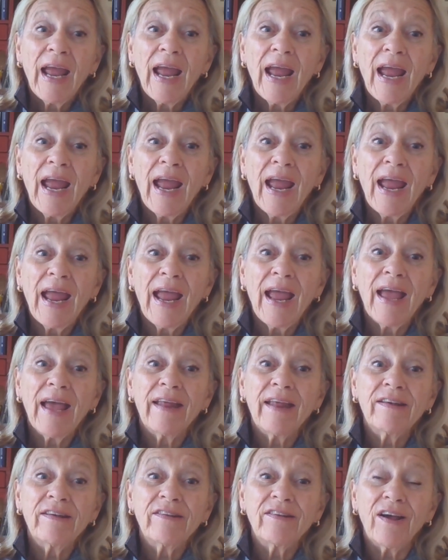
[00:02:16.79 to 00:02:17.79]

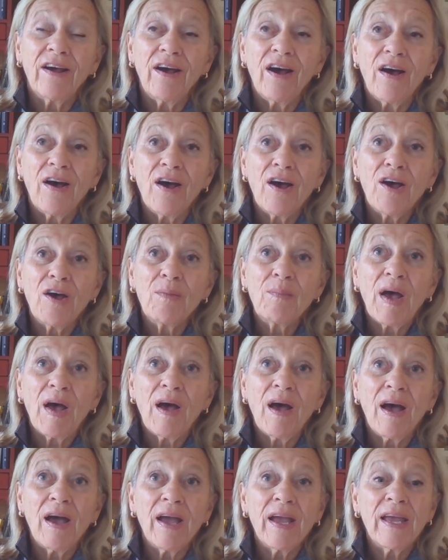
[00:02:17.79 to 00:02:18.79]
and
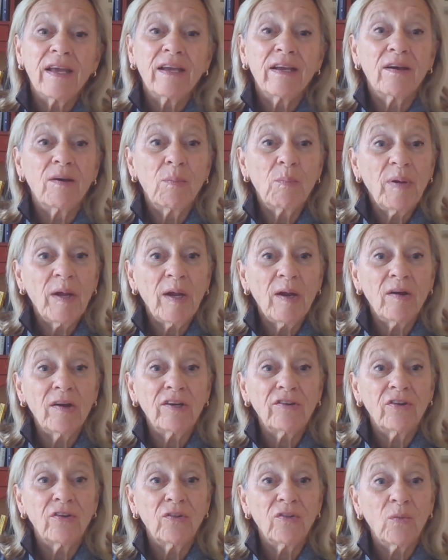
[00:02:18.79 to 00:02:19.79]
I compare
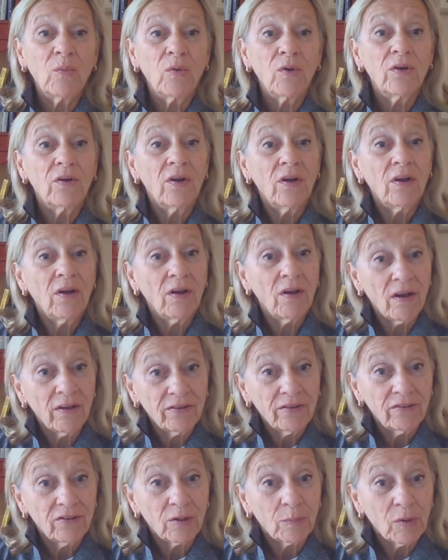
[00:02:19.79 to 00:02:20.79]
it to the word
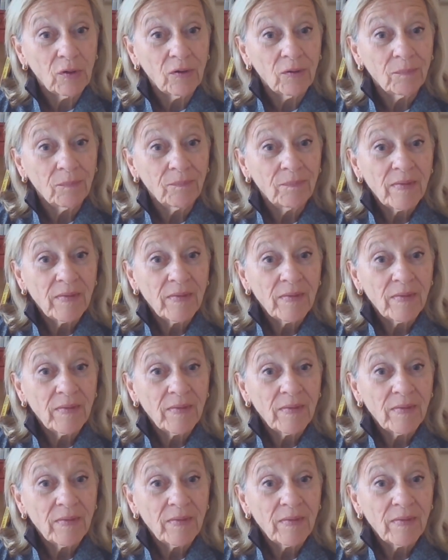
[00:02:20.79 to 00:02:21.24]
customer.